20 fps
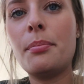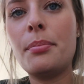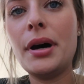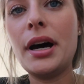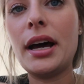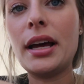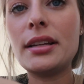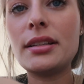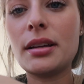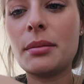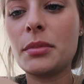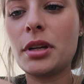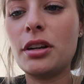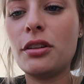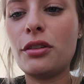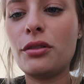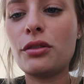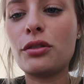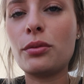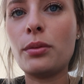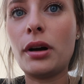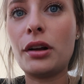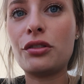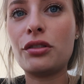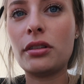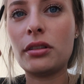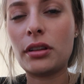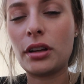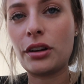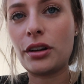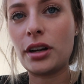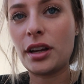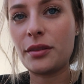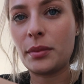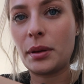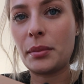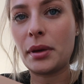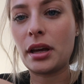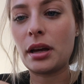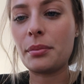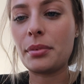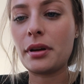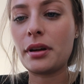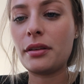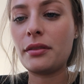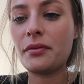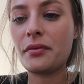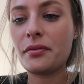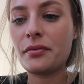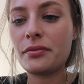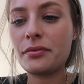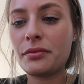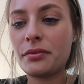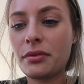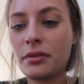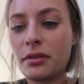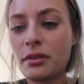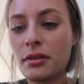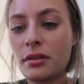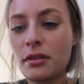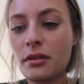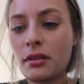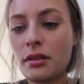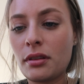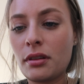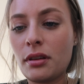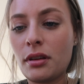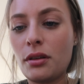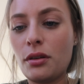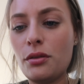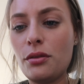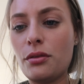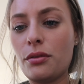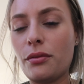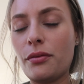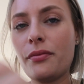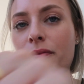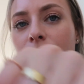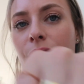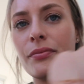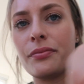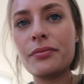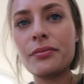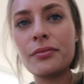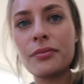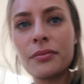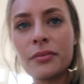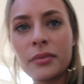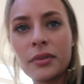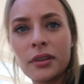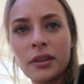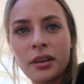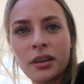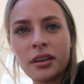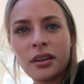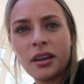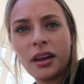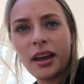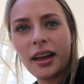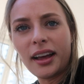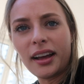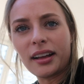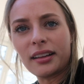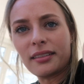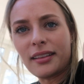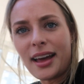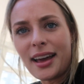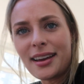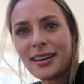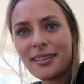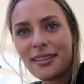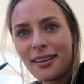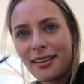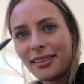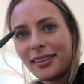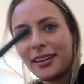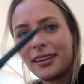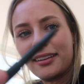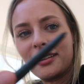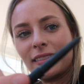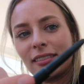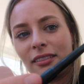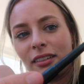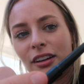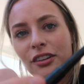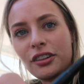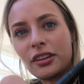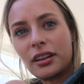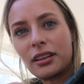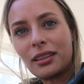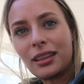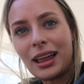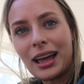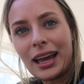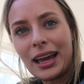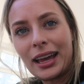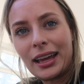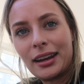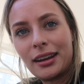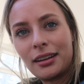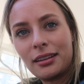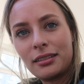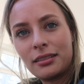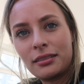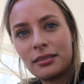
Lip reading: But I'm gonna do a swatch since I already have my makeup on. Ooh, it glided on there. Watch it glide.